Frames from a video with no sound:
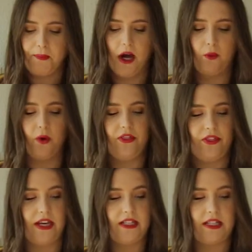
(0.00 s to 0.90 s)
But what
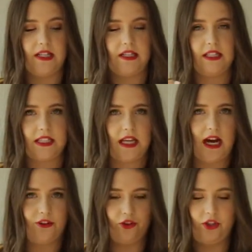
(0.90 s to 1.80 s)
they did is they
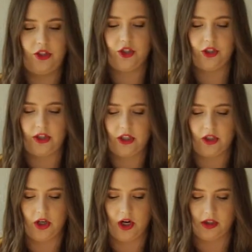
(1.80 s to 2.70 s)
actually took
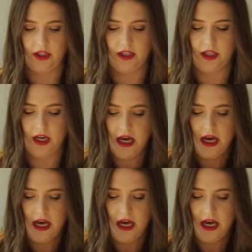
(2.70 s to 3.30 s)
their garlic